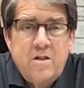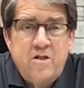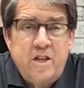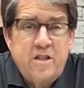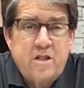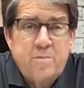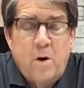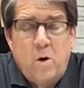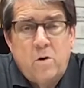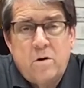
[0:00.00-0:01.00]
Jesus
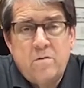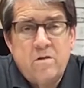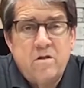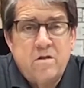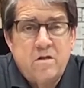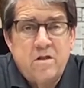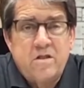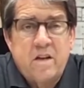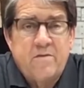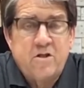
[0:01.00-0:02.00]
spoke to the
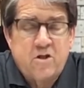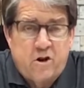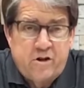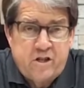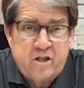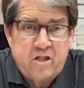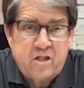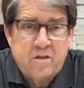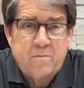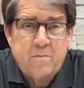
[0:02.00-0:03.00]
seven
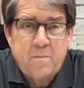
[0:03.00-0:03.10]
churches